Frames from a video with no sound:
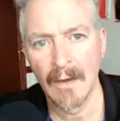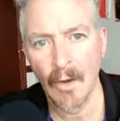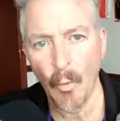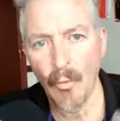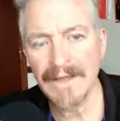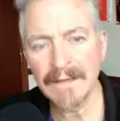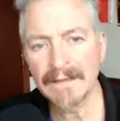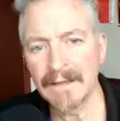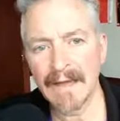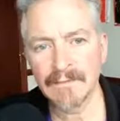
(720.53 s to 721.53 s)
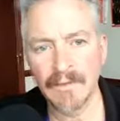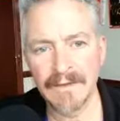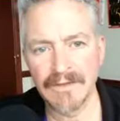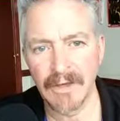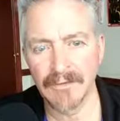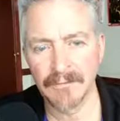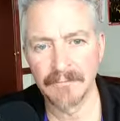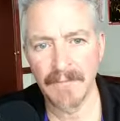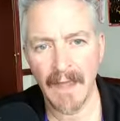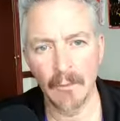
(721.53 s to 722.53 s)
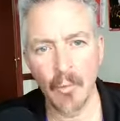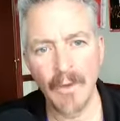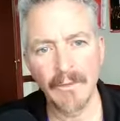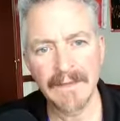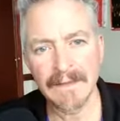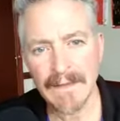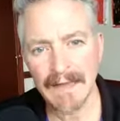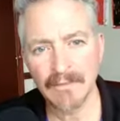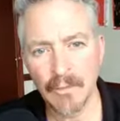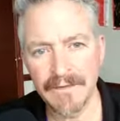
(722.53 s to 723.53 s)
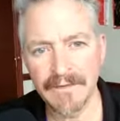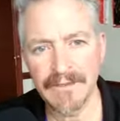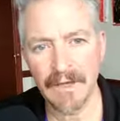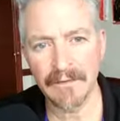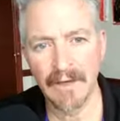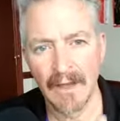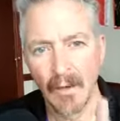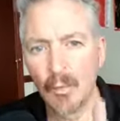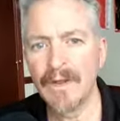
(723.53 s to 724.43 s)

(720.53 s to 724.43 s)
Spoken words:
We can connect with each other. And when we connect with each other, we